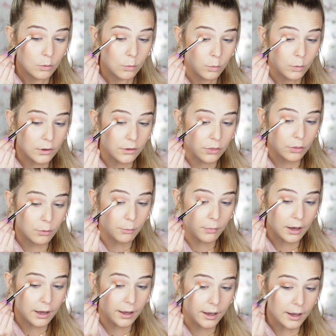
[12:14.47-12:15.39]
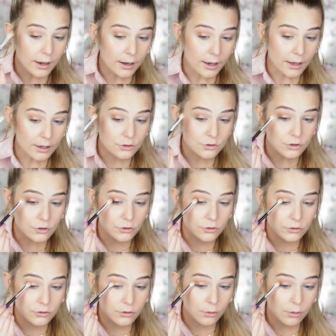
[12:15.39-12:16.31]
with my eyelashes,
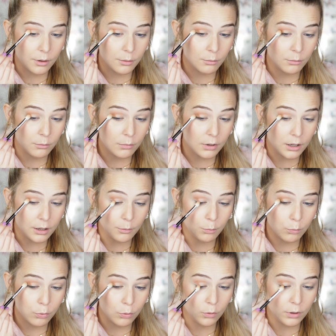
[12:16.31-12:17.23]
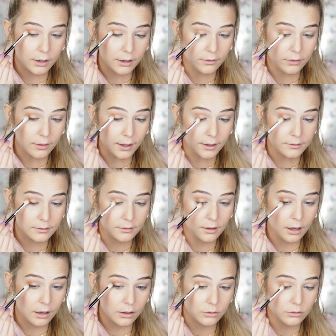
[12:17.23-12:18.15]
so I'm like pulling that
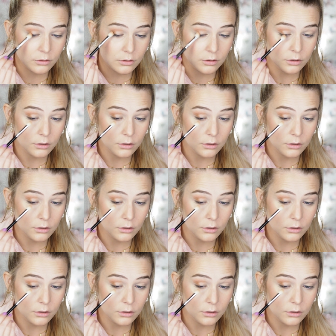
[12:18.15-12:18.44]
down.